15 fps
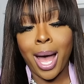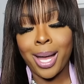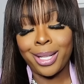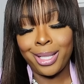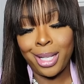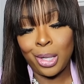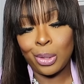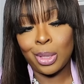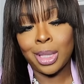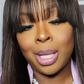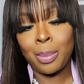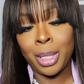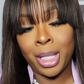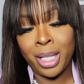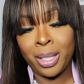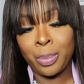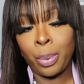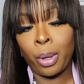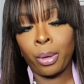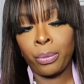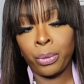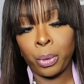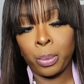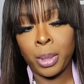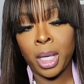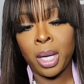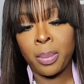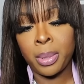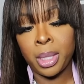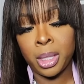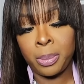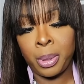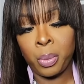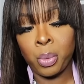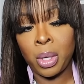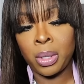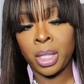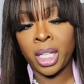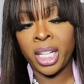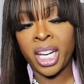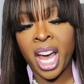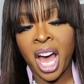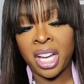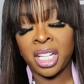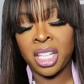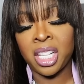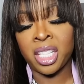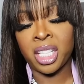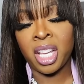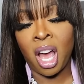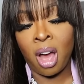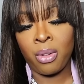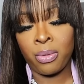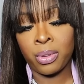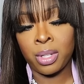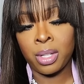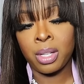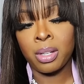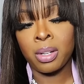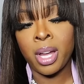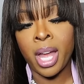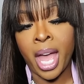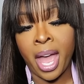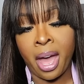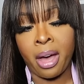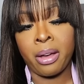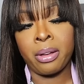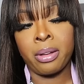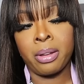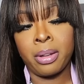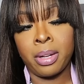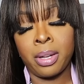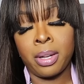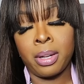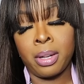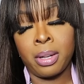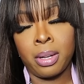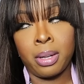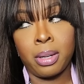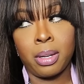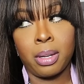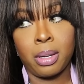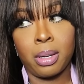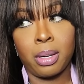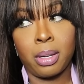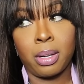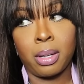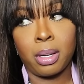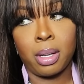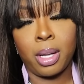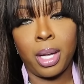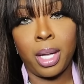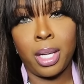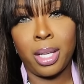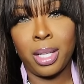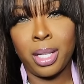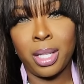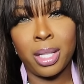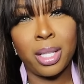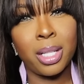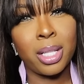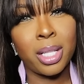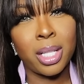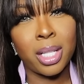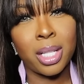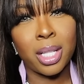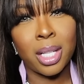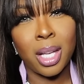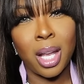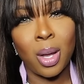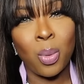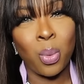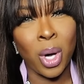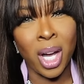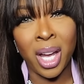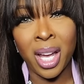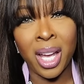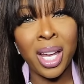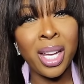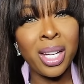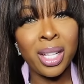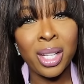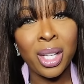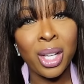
I know some of these perfume companies be wanting to knock Lattafa out. Cause, what?